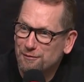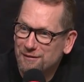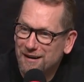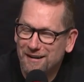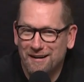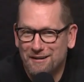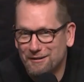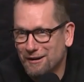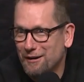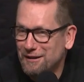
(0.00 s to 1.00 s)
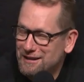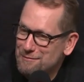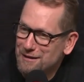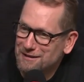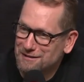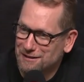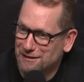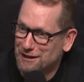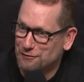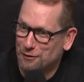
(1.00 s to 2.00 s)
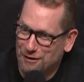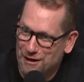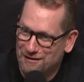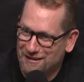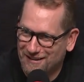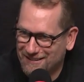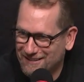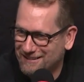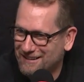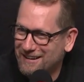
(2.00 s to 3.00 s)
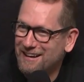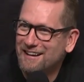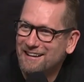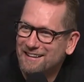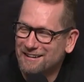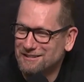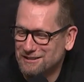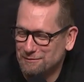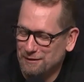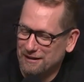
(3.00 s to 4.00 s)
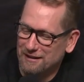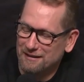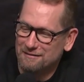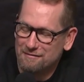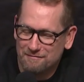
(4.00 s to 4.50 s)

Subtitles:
I don't know how they deem that successful. That one should be a